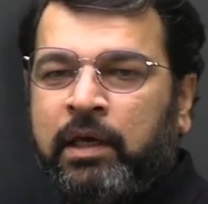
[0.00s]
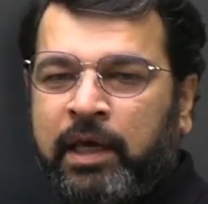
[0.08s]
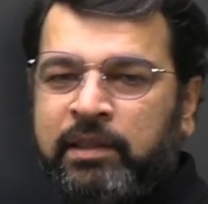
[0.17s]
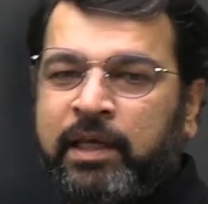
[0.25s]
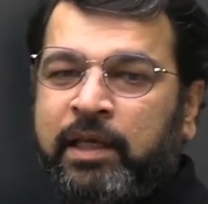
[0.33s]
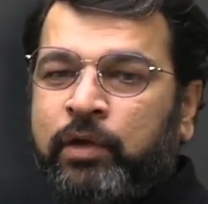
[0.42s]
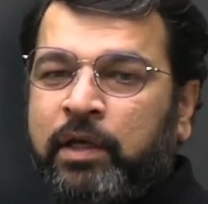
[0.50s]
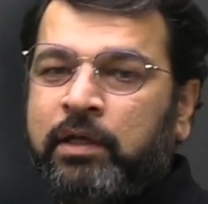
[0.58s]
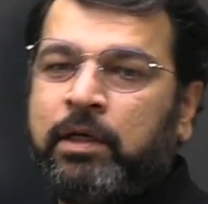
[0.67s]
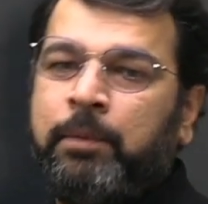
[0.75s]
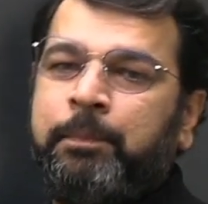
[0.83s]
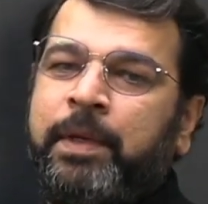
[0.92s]
And then you can
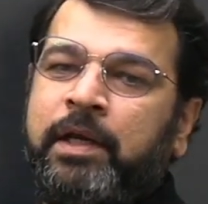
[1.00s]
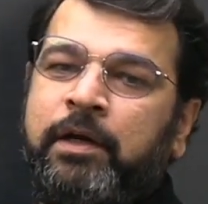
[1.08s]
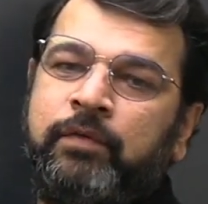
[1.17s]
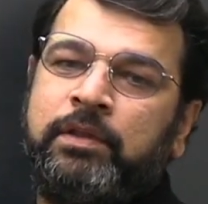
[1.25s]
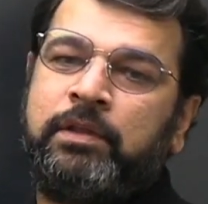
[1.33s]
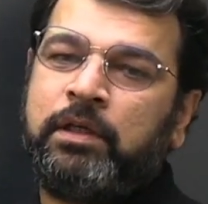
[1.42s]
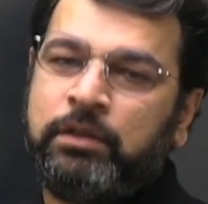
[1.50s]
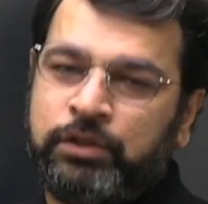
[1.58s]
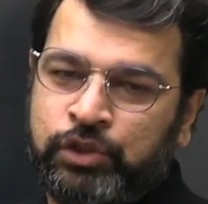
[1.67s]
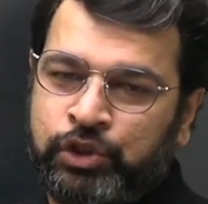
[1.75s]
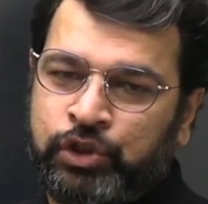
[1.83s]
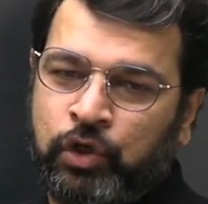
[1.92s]
compare it with the
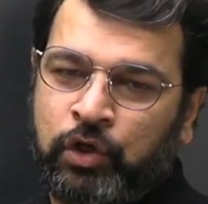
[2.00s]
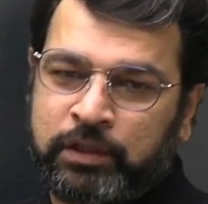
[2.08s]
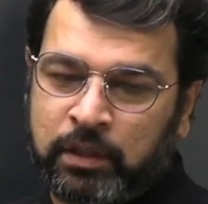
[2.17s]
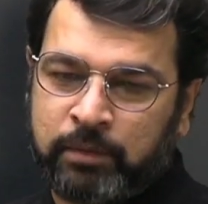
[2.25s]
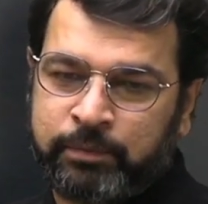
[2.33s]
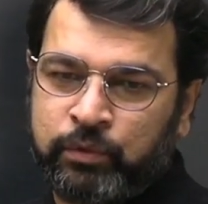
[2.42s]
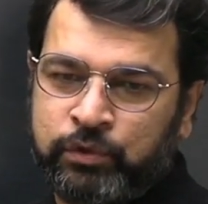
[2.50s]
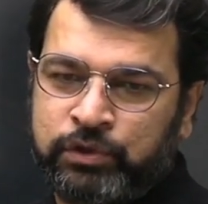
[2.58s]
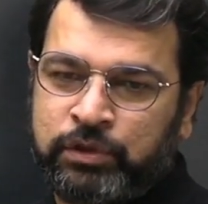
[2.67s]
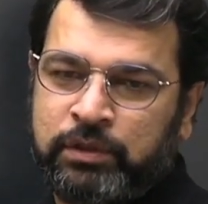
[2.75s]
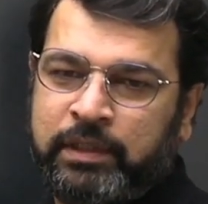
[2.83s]
shorter approach,